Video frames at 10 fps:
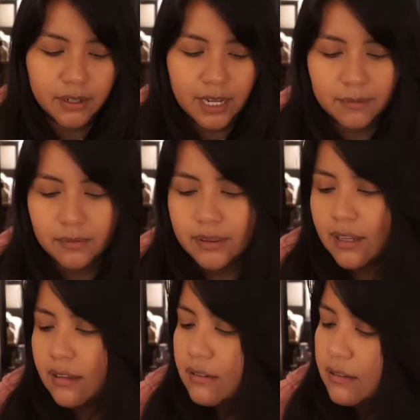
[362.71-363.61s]
very happy with
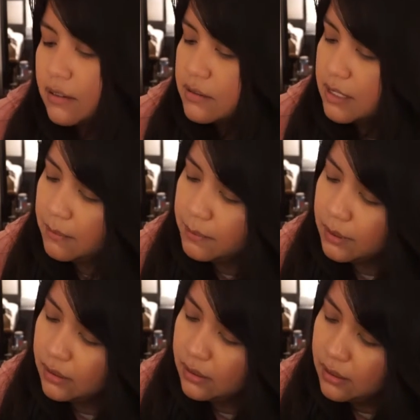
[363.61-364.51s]
that little
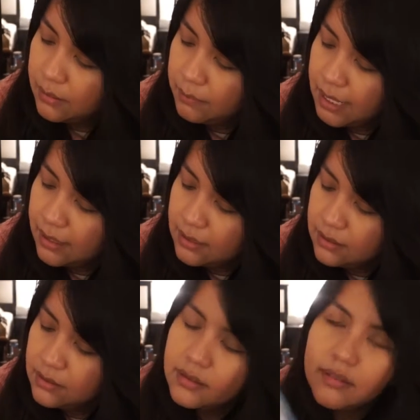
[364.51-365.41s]
sample. The
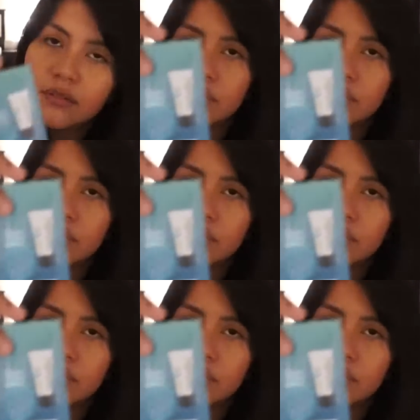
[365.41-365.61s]
Balance